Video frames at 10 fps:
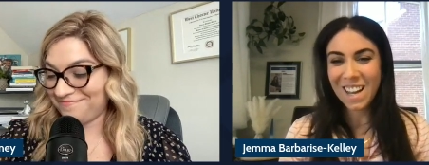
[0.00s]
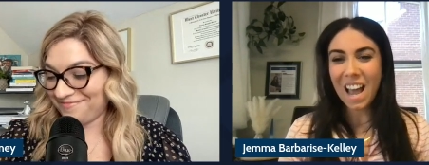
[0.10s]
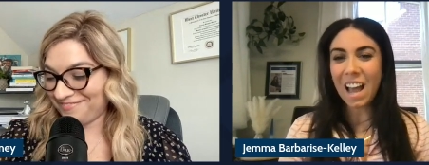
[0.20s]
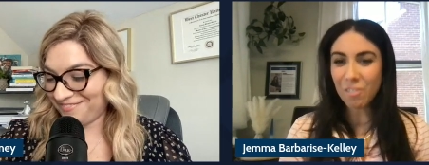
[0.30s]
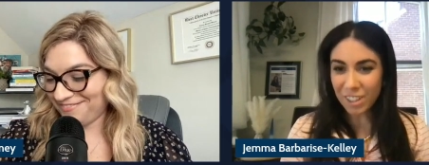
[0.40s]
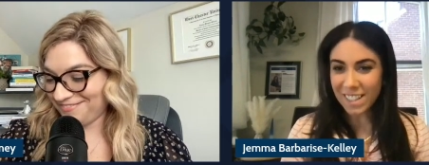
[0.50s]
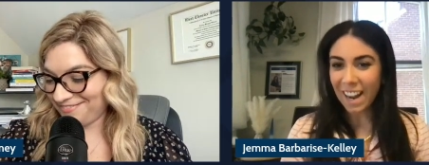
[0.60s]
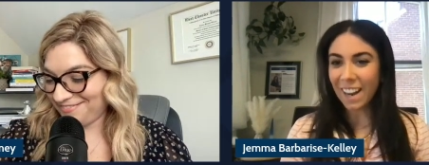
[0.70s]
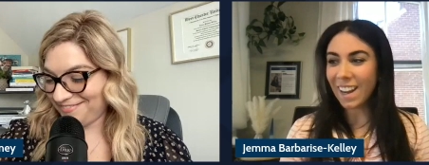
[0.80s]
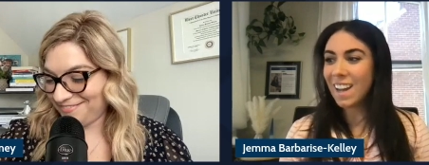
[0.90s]
Speaker 1: every
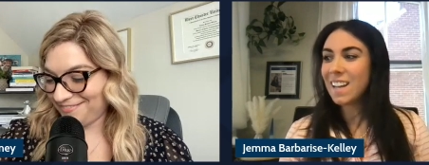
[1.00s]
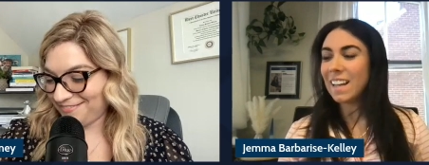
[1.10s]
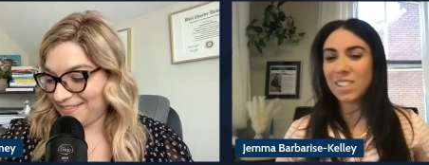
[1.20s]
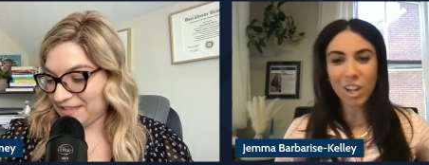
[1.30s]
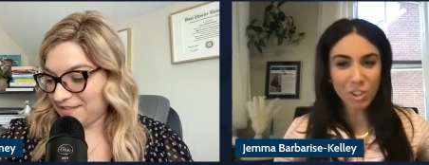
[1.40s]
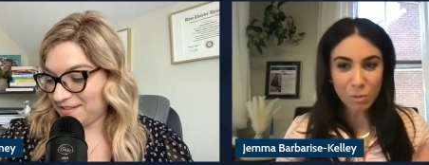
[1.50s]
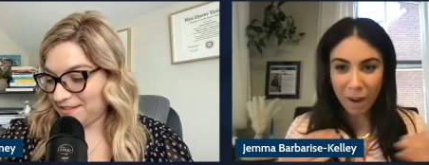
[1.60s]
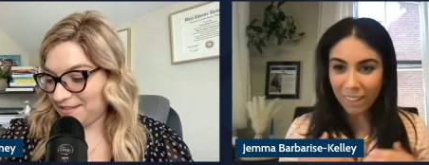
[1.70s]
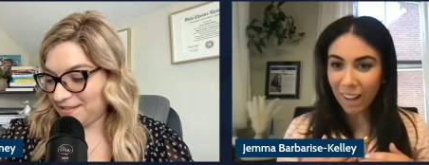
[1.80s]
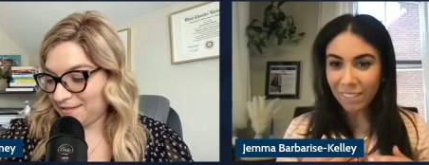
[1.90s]
day. It's not just
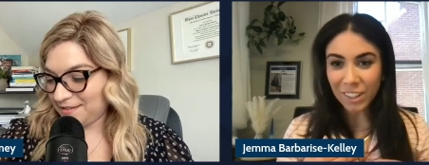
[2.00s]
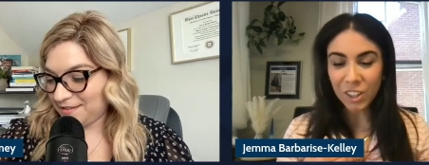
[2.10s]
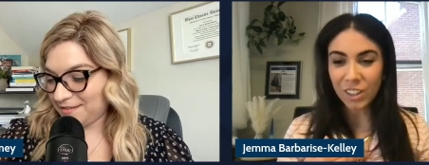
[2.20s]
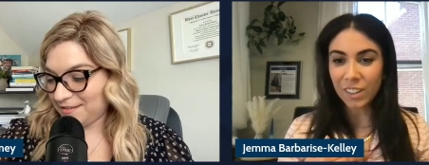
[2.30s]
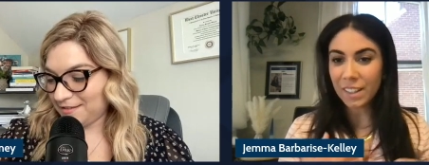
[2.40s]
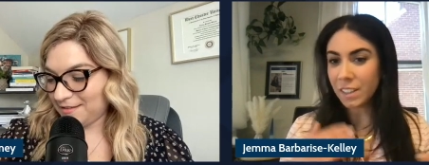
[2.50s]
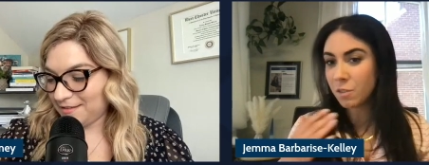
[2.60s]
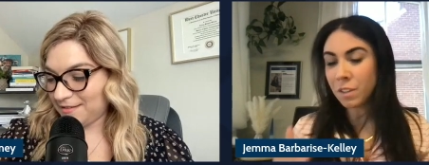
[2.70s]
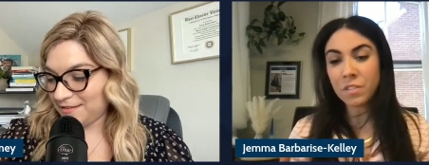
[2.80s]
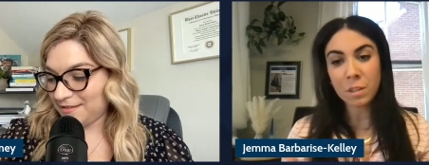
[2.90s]
my livelihood, it's
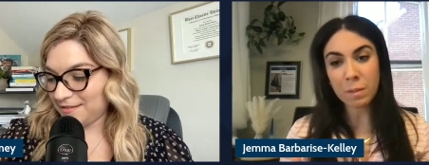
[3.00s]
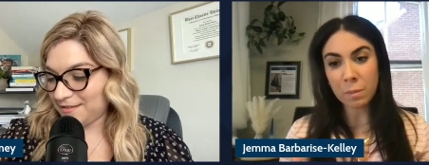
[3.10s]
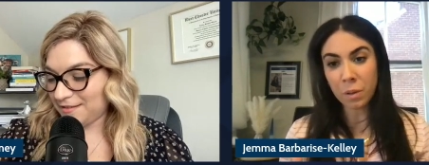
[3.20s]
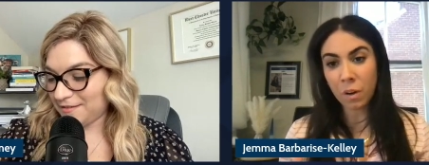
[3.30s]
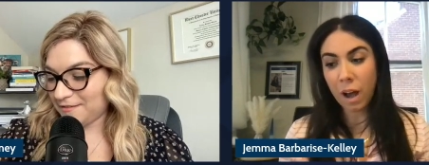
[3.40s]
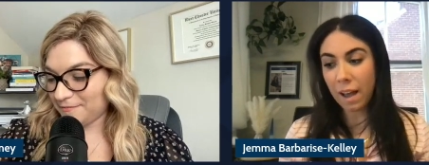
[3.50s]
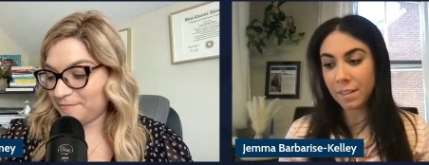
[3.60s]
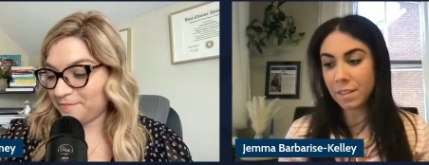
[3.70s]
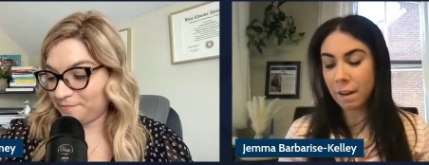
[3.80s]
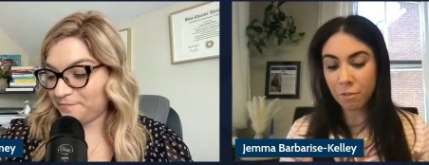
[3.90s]
50 people.
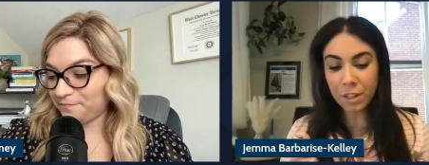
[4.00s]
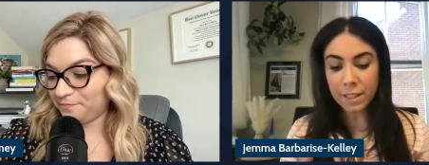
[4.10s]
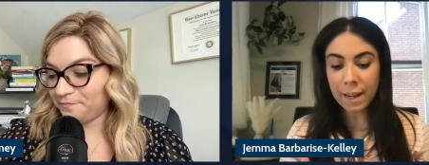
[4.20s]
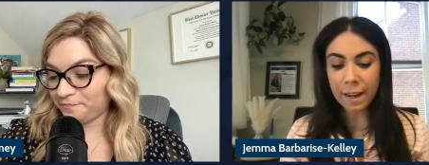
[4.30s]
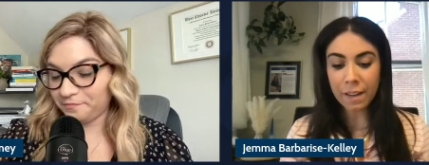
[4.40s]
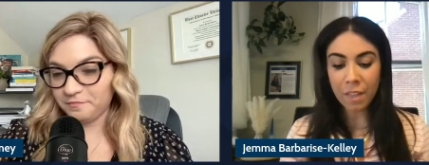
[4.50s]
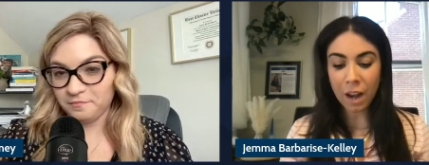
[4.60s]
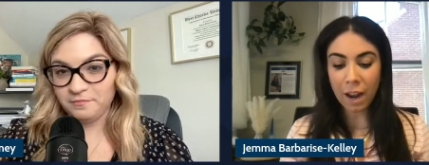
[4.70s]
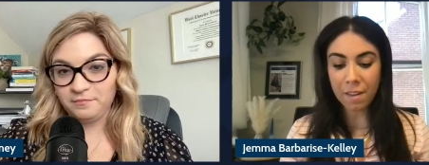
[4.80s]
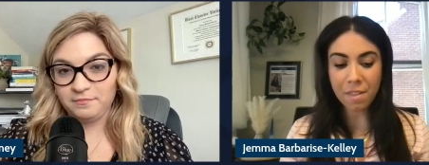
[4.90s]
And every day that
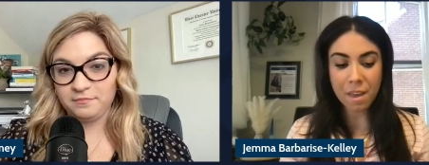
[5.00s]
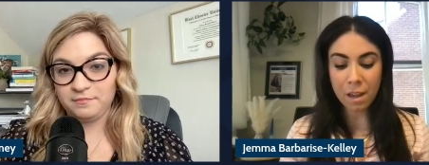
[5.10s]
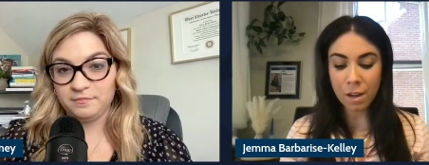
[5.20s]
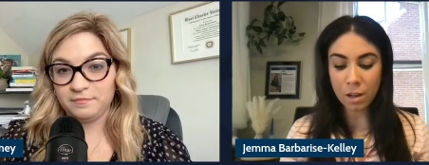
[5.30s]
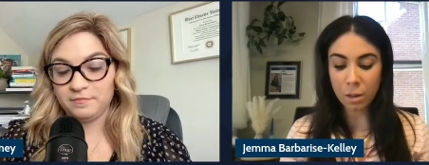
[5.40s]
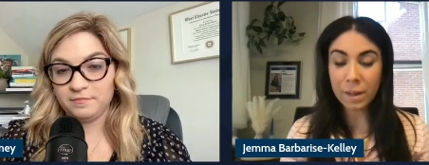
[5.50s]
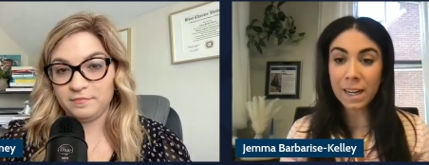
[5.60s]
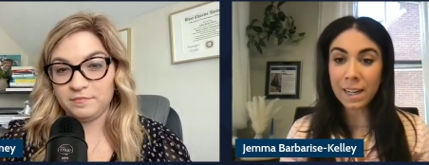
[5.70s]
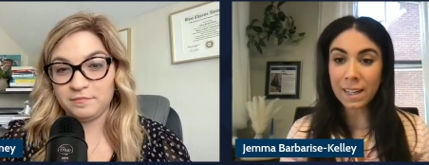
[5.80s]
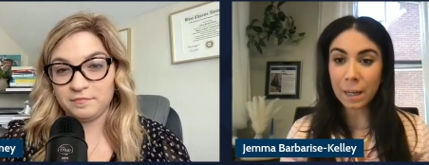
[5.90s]
I think, oh my
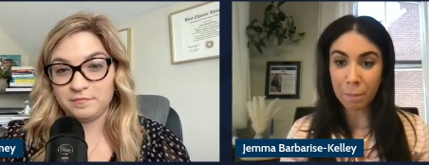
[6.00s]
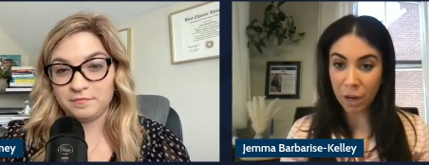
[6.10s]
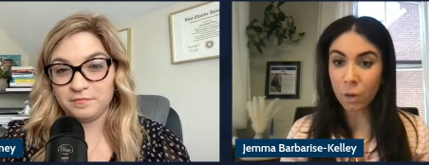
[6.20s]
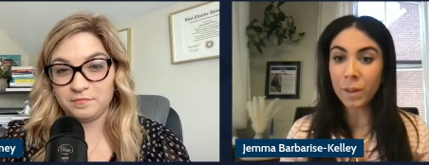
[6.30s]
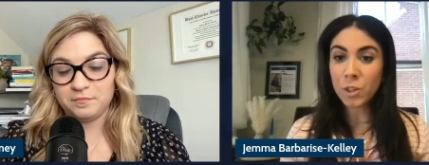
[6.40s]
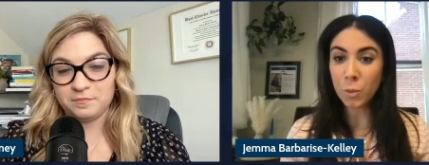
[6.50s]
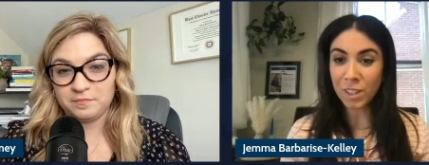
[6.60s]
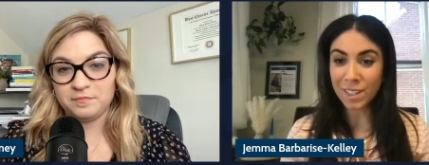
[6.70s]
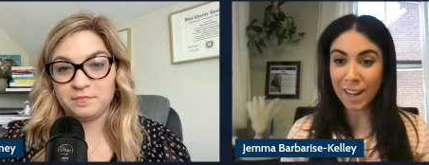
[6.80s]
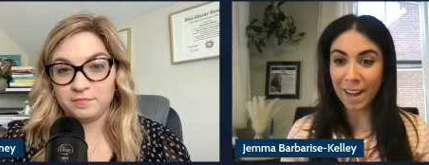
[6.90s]
God, I'm not going to work
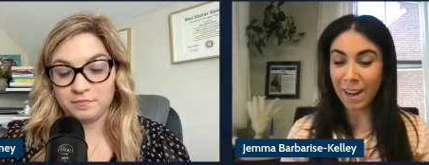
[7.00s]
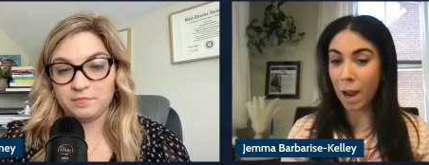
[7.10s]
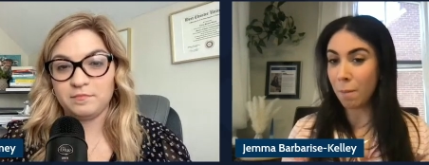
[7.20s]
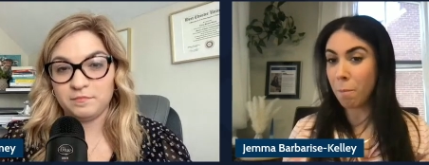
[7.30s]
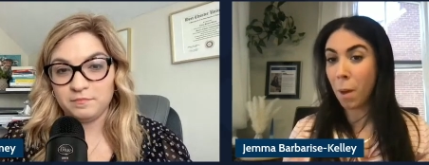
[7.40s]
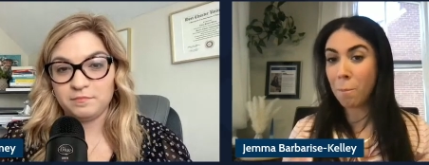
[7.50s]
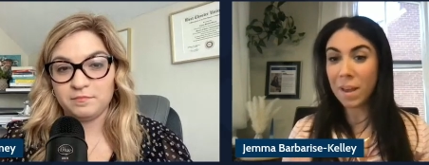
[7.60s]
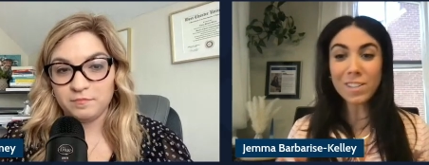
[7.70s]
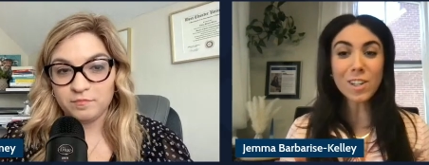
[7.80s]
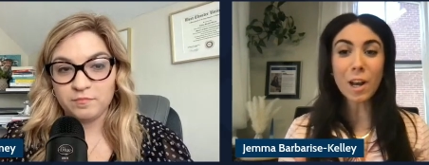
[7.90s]
today, I'm
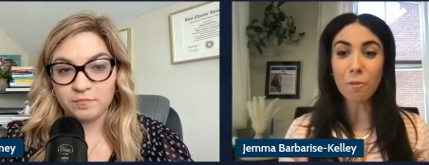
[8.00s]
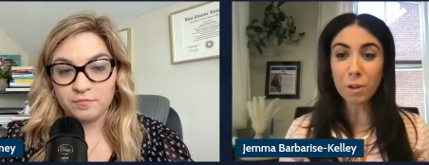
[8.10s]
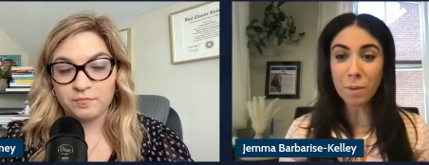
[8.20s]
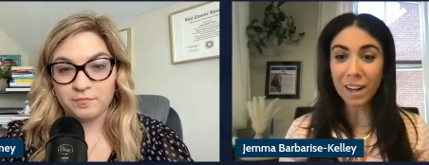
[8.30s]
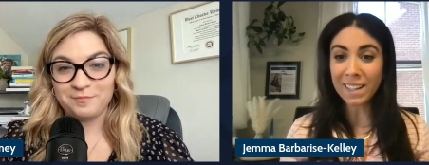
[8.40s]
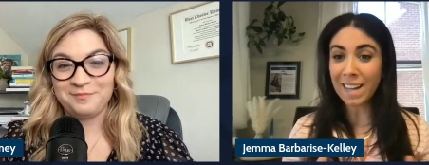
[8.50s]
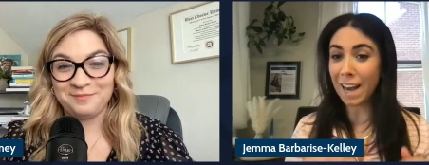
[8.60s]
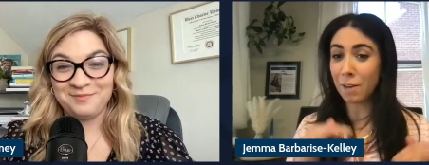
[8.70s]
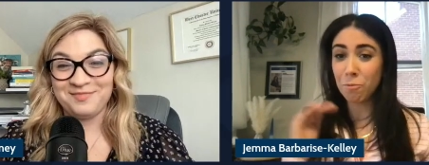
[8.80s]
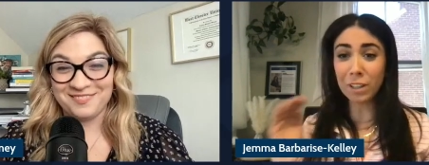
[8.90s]
pissed at everybody and
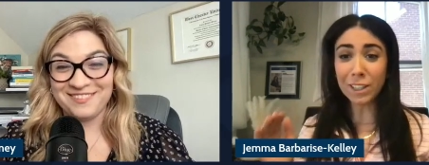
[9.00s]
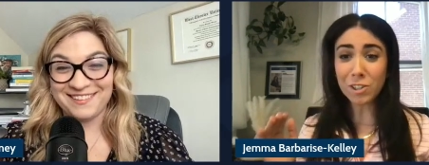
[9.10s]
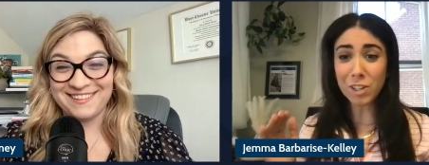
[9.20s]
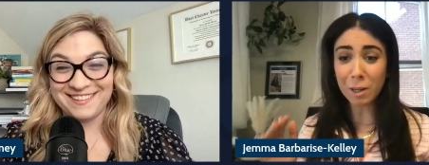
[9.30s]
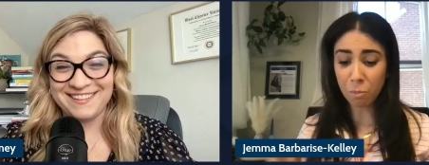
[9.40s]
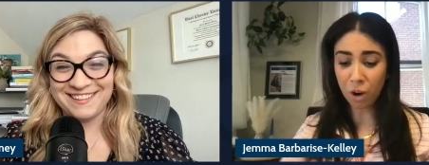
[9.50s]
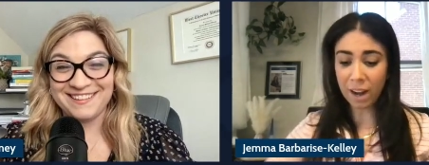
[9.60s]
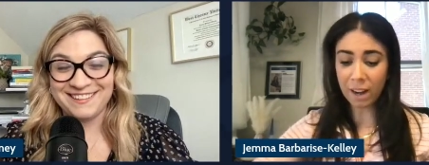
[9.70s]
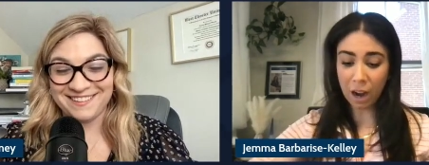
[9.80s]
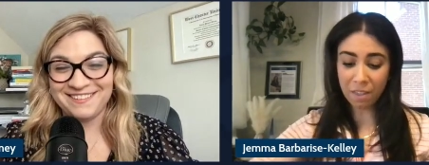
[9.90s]
I really just need a
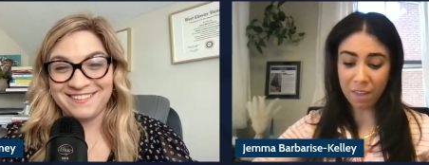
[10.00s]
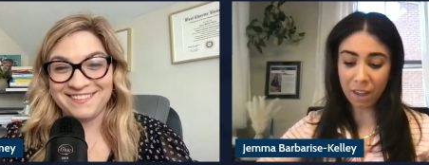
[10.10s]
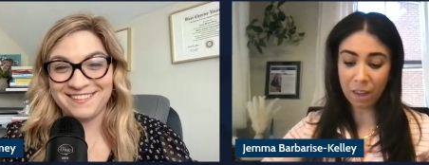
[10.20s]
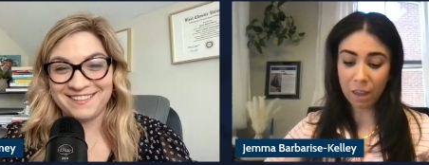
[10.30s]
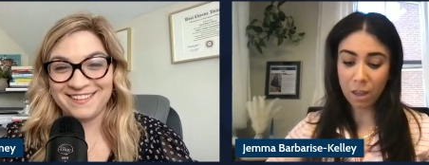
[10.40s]
break, I think,